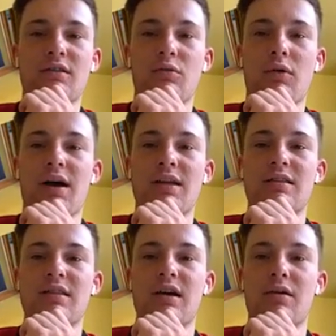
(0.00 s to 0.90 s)
the way
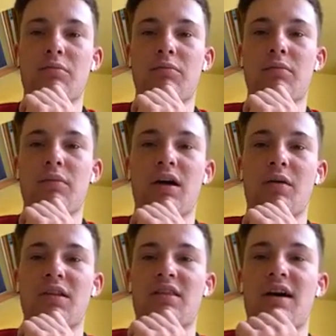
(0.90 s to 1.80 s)
that they're like,
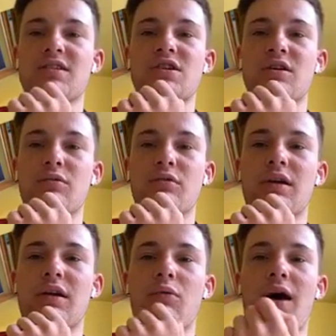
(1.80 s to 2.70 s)
I mean, Sancho,
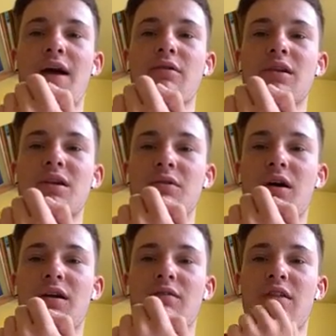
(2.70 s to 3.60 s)
like how can you
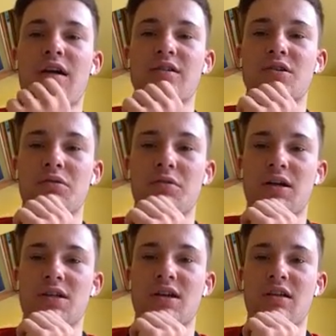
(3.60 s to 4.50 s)
not have Sancho in the
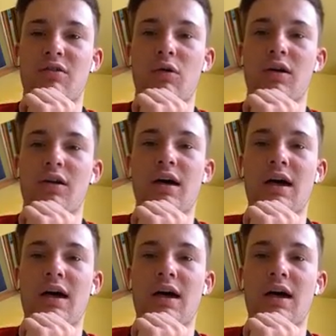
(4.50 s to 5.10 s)
matchday squad?